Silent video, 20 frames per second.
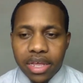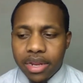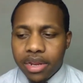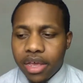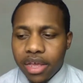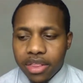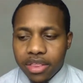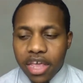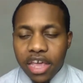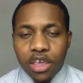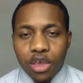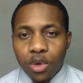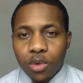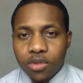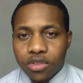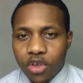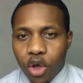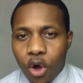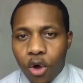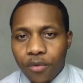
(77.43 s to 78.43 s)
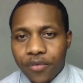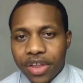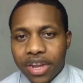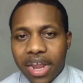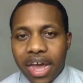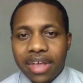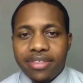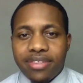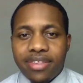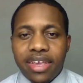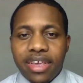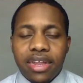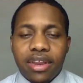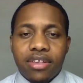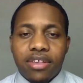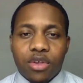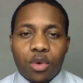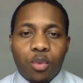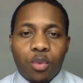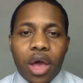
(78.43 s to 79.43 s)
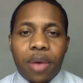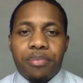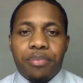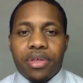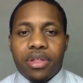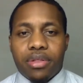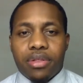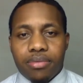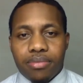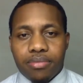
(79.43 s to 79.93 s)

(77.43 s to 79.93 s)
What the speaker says: and they use COVID-19 as a weapon.